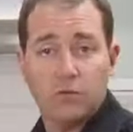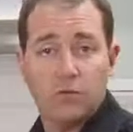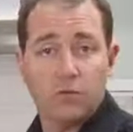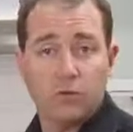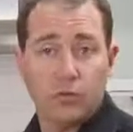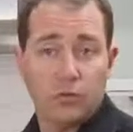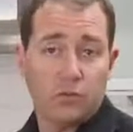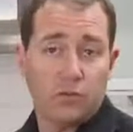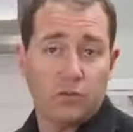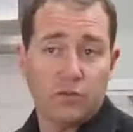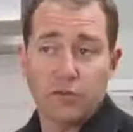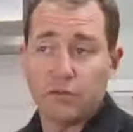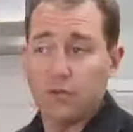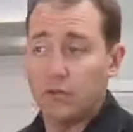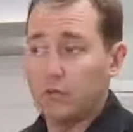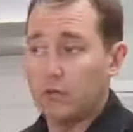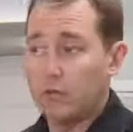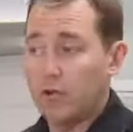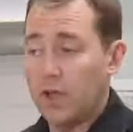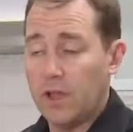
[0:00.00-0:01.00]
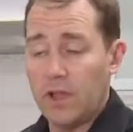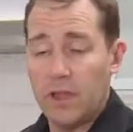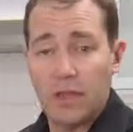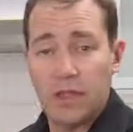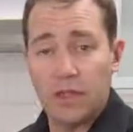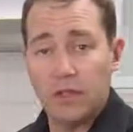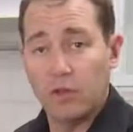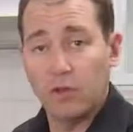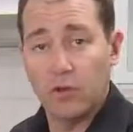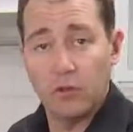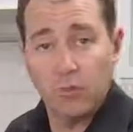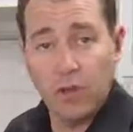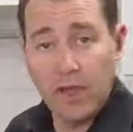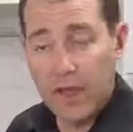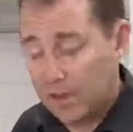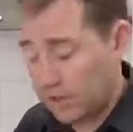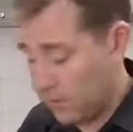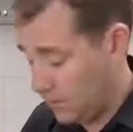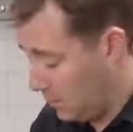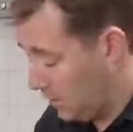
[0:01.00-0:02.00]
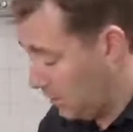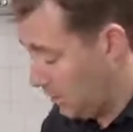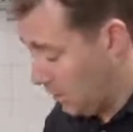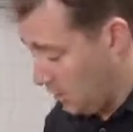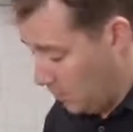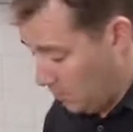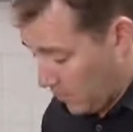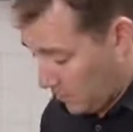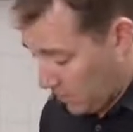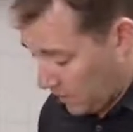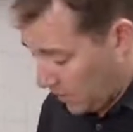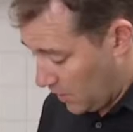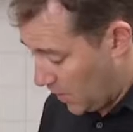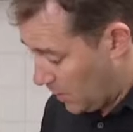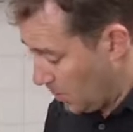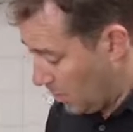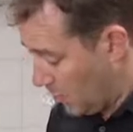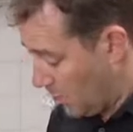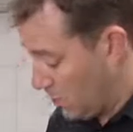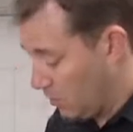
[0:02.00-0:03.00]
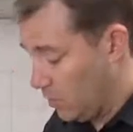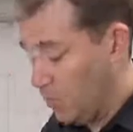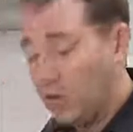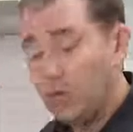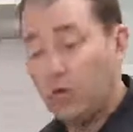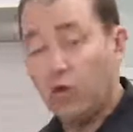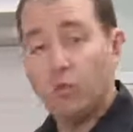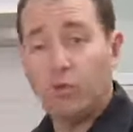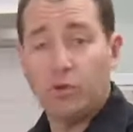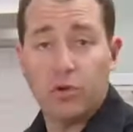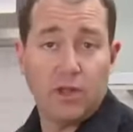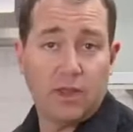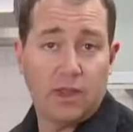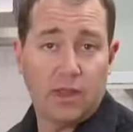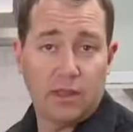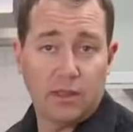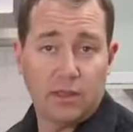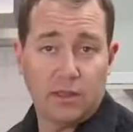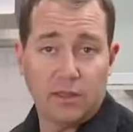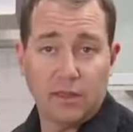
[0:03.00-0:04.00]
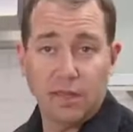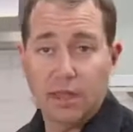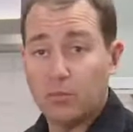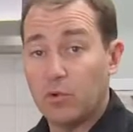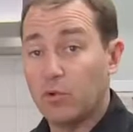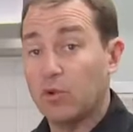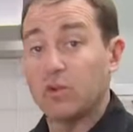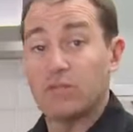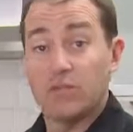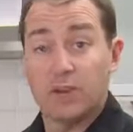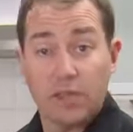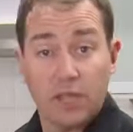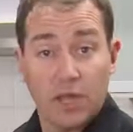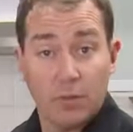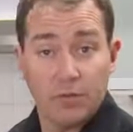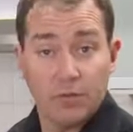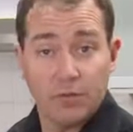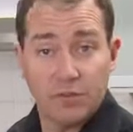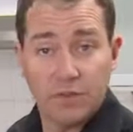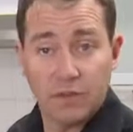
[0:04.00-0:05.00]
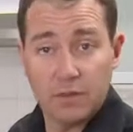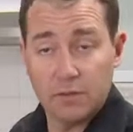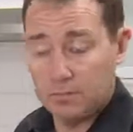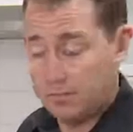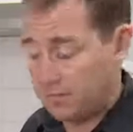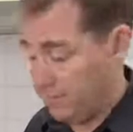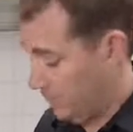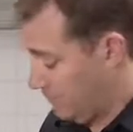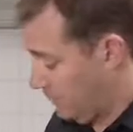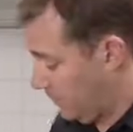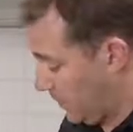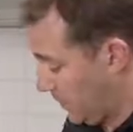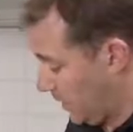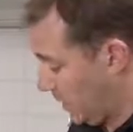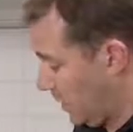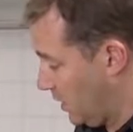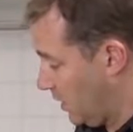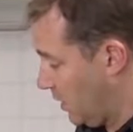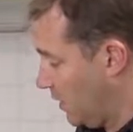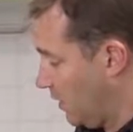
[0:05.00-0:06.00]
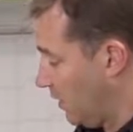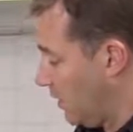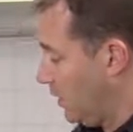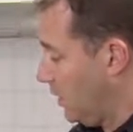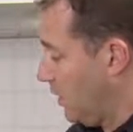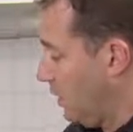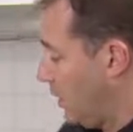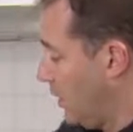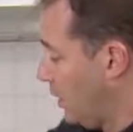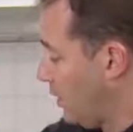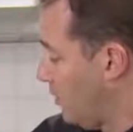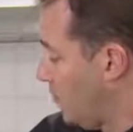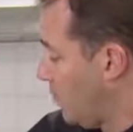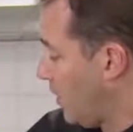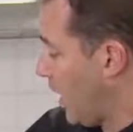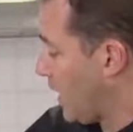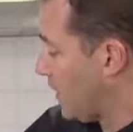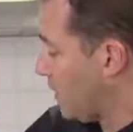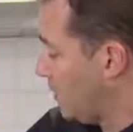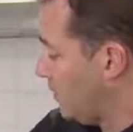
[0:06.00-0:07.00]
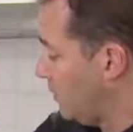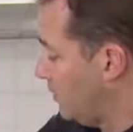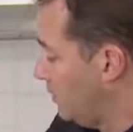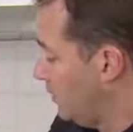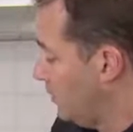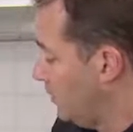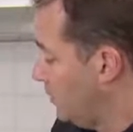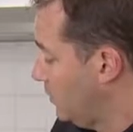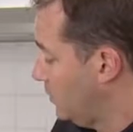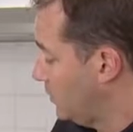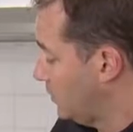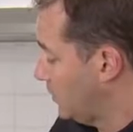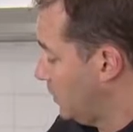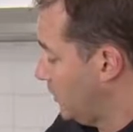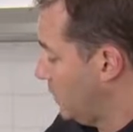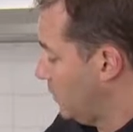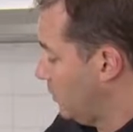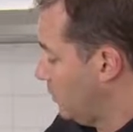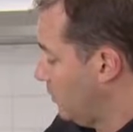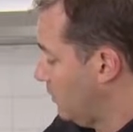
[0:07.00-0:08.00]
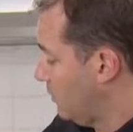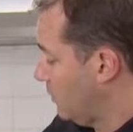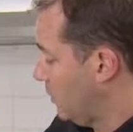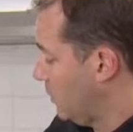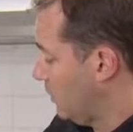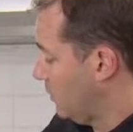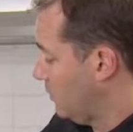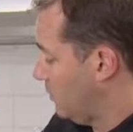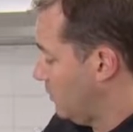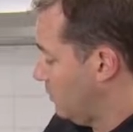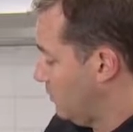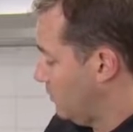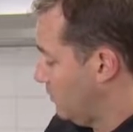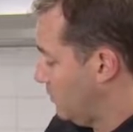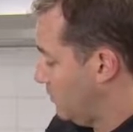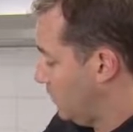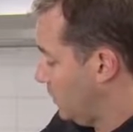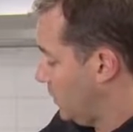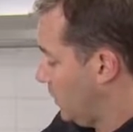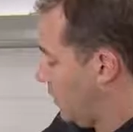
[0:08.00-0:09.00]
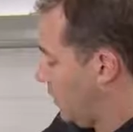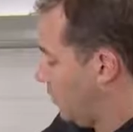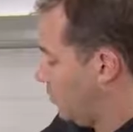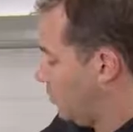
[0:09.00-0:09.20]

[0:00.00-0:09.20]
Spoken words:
for use for a long black, Americano, or preheating your cup or even a cup of tea. In the back, you'll see we've got a